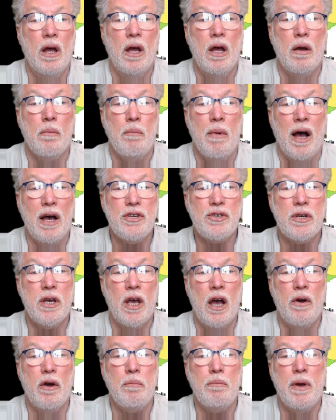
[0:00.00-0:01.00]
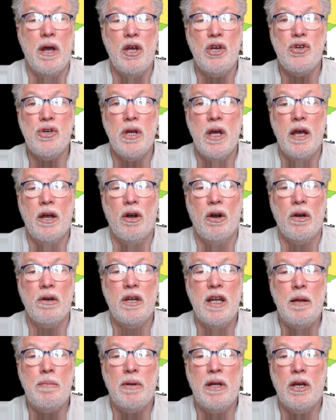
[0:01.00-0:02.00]
Moscow and Beijing are
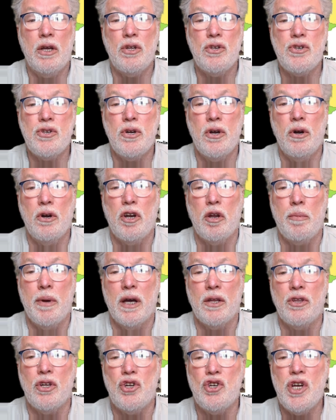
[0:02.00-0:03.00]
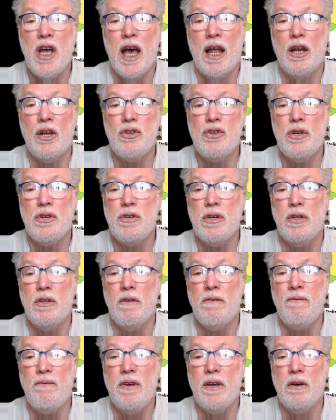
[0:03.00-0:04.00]
deeply concerned about the challenges in the
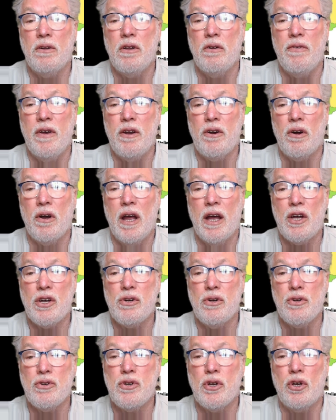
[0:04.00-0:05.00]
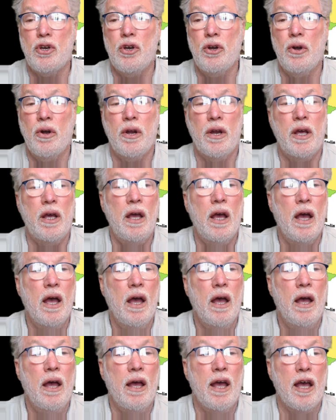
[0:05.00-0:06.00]
field of international security
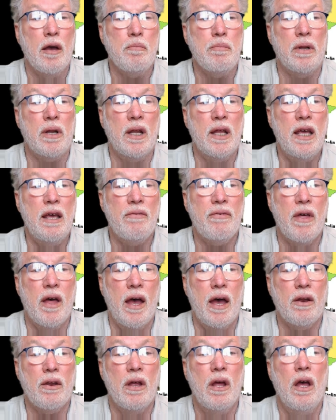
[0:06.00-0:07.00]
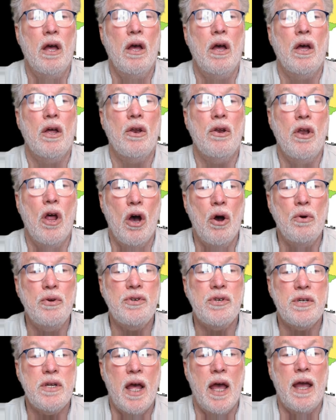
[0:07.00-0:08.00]
and believe that no
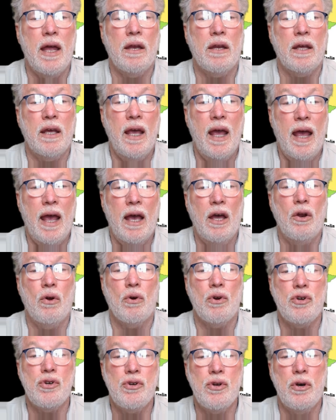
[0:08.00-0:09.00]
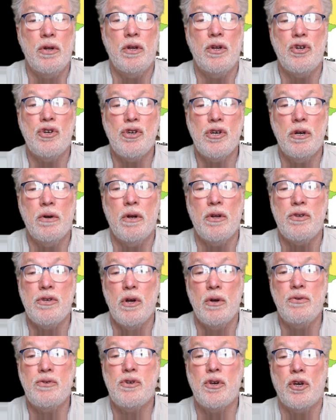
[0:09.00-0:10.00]
state can or should ensure its
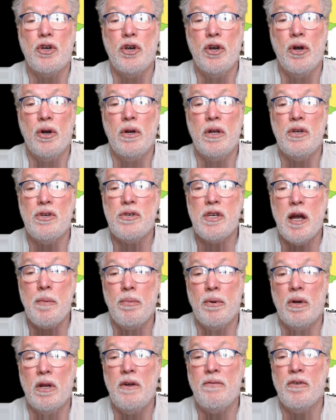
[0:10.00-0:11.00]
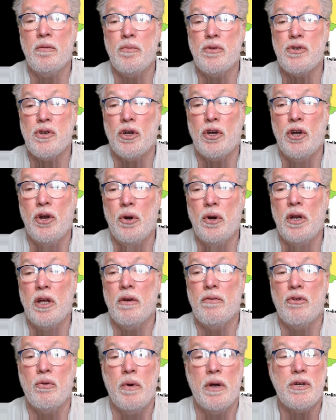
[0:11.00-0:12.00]
own security separately from the security
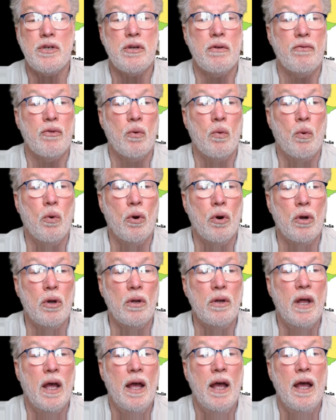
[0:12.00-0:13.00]
of the rest of the world